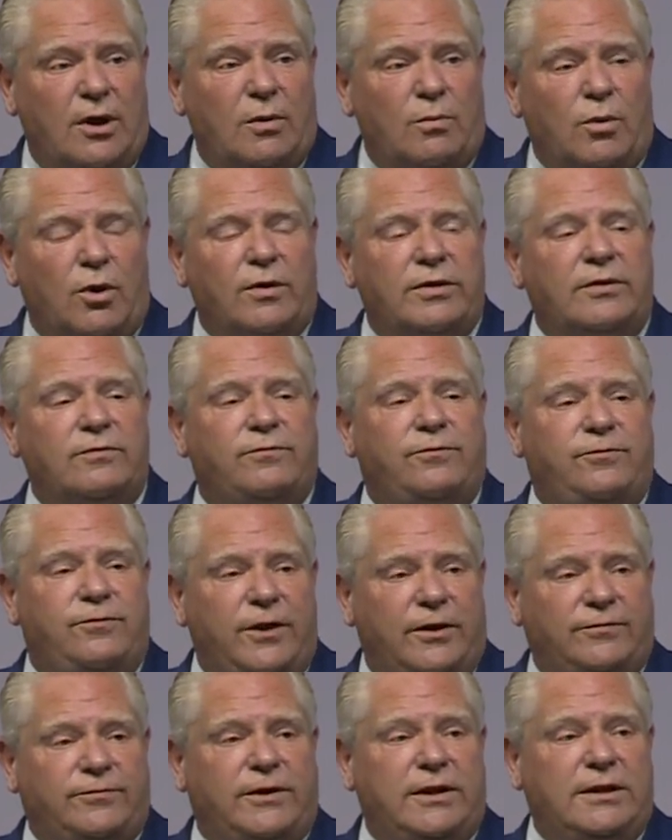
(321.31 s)
more than
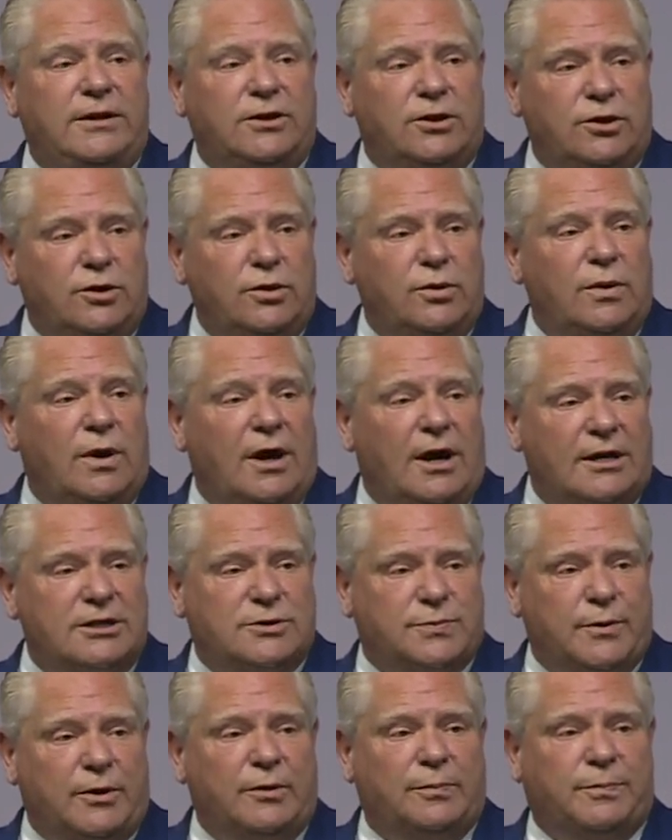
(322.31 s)
50 new
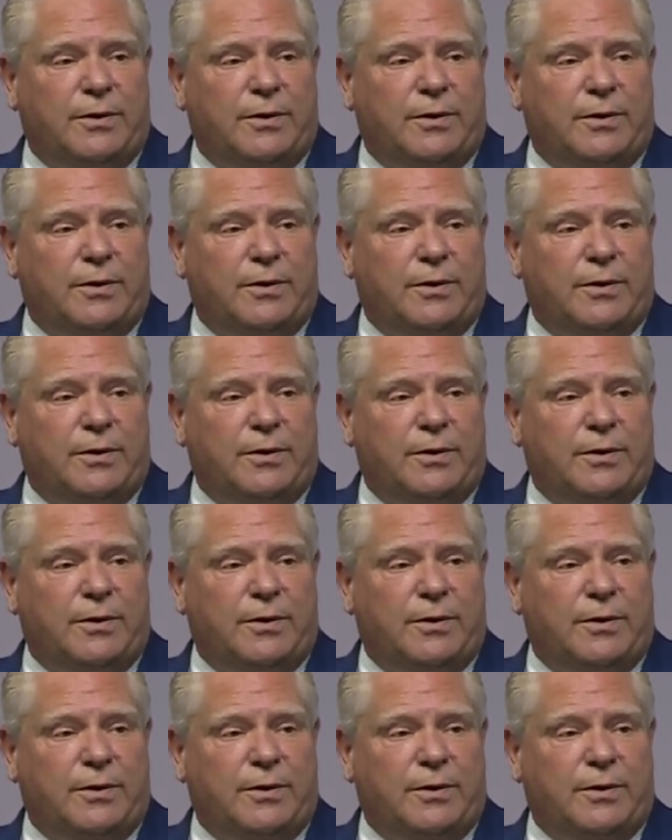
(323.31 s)
hospital